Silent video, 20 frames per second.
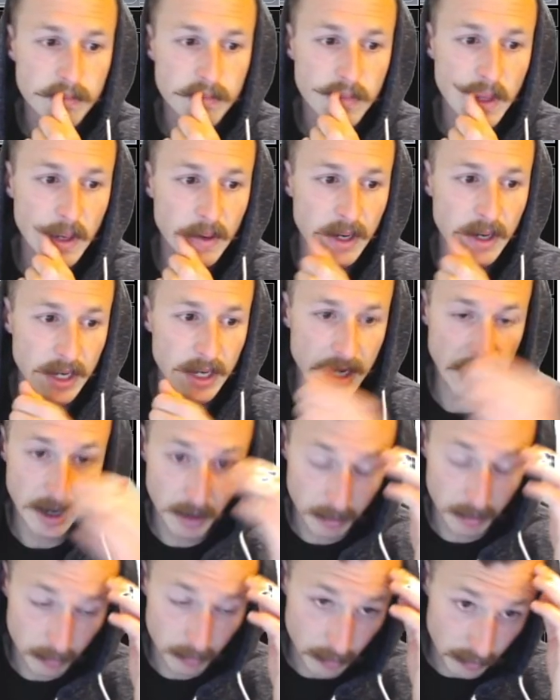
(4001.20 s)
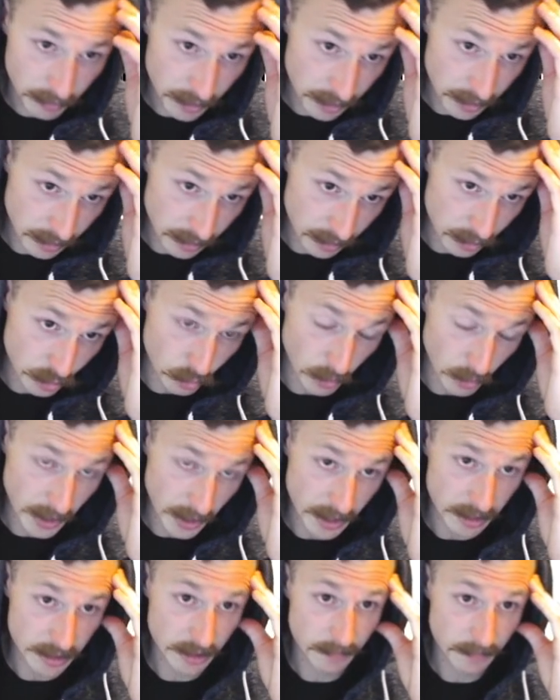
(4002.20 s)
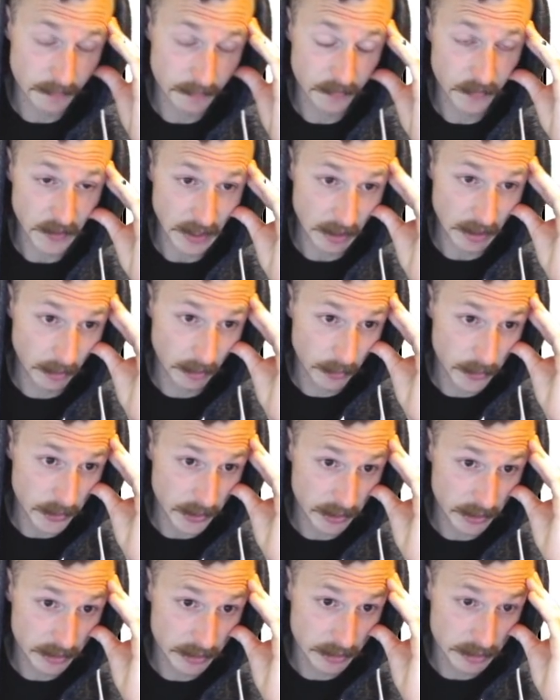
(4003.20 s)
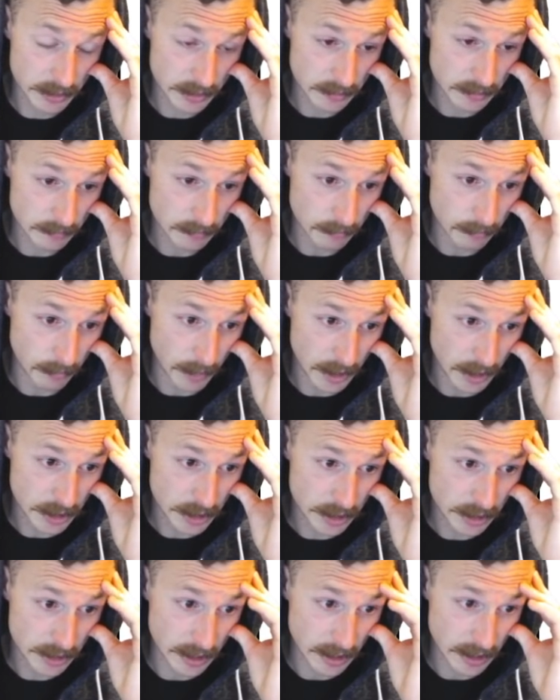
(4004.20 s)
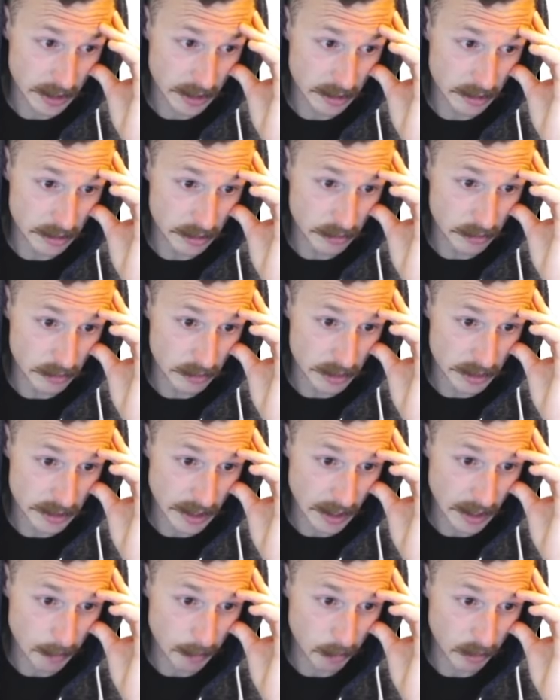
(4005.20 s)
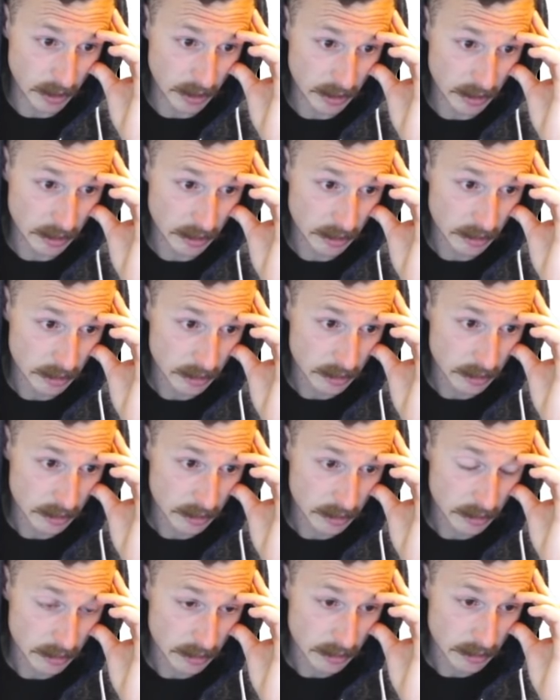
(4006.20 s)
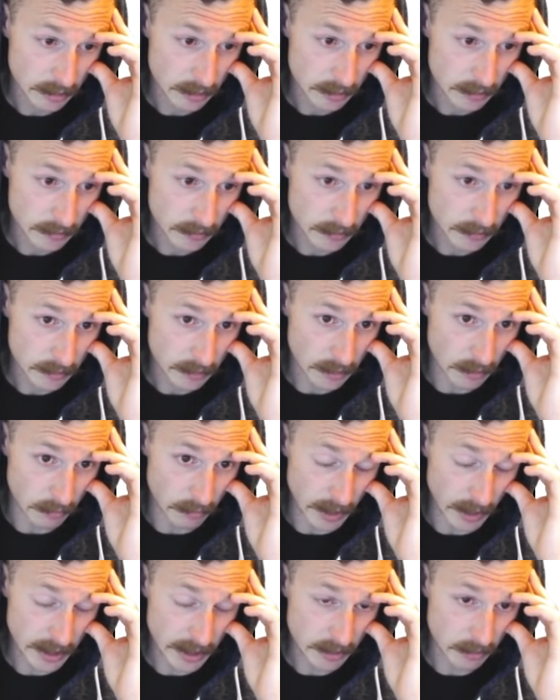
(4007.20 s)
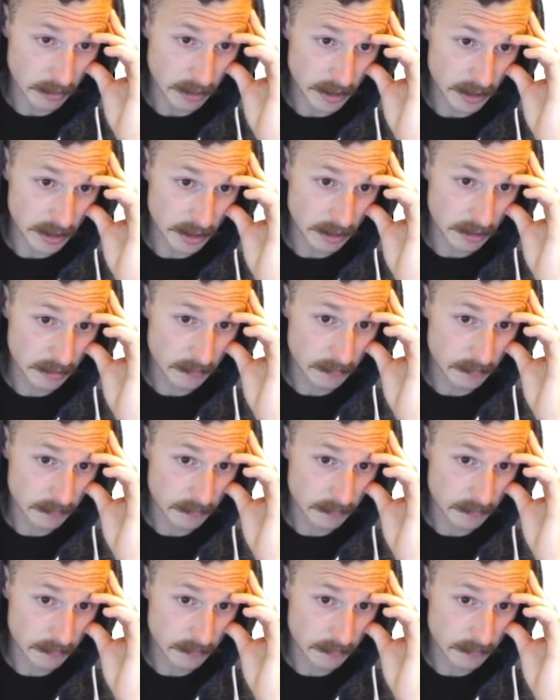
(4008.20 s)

All right, now we're looking great. I don't think there's much they can do to stop like a Rancor here.